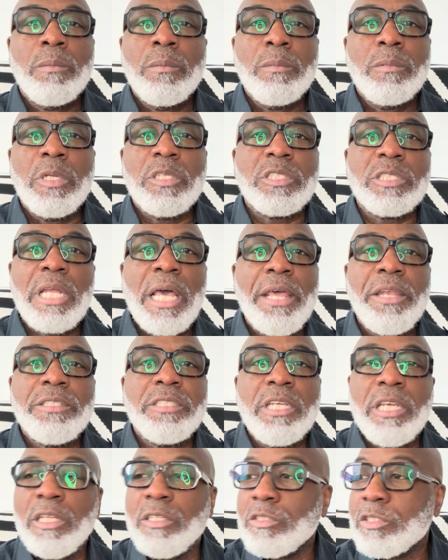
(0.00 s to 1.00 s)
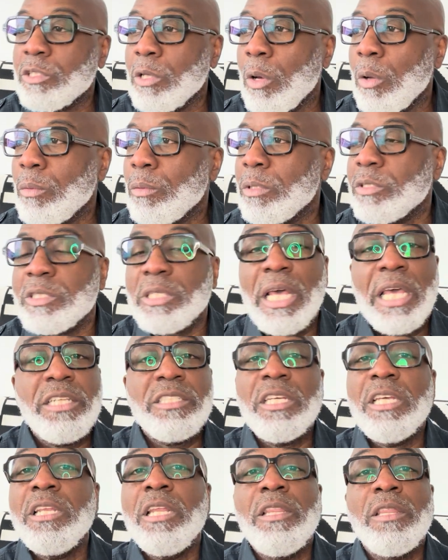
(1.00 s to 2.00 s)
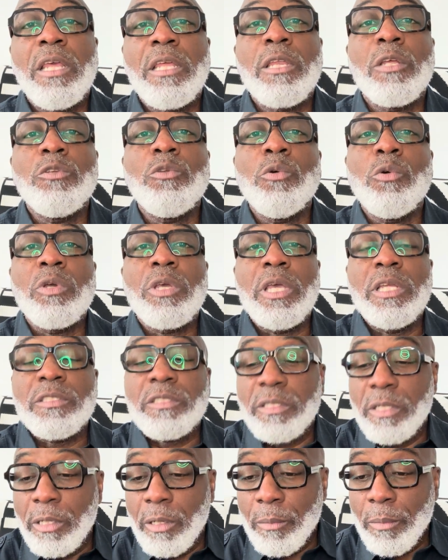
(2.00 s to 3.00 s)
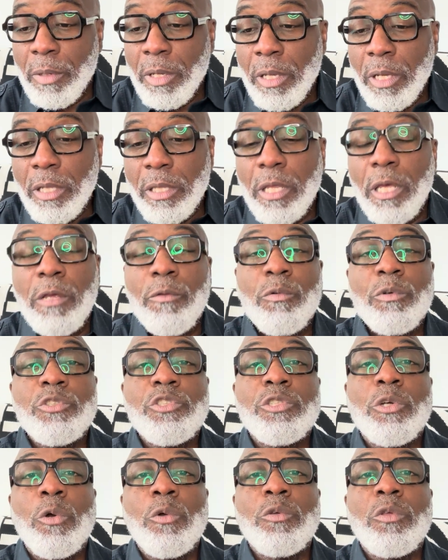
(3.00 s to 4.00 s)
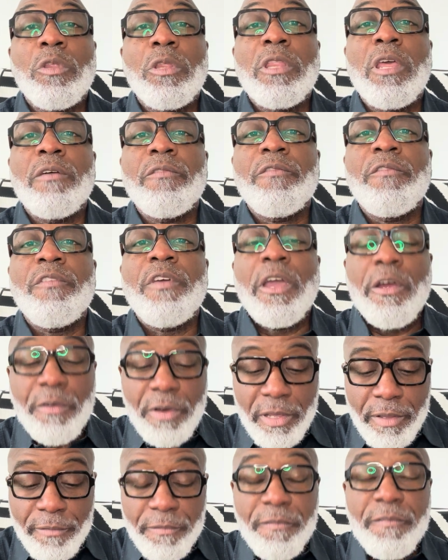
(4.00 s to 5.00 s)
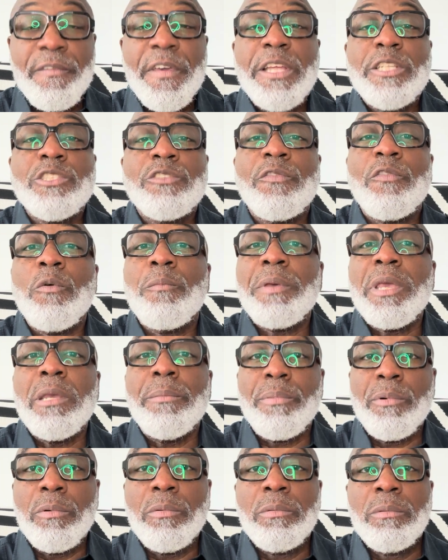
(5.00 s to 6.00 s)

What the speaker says: The slightest insult, the slightest anything you do against them, they will show you that they're very vengeful people.